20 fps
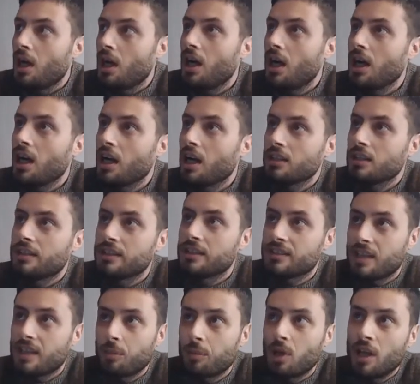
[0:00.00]
the
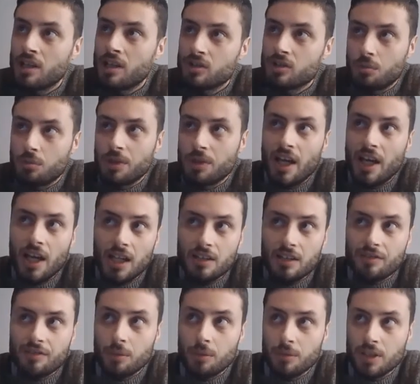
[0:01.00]
sample has to be
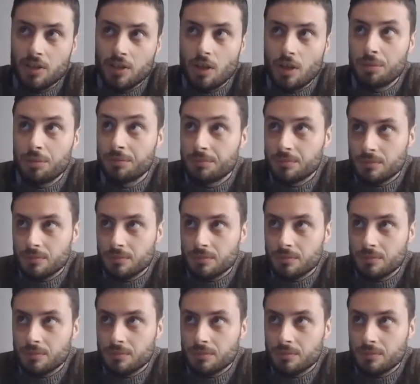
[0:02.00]
held from the top,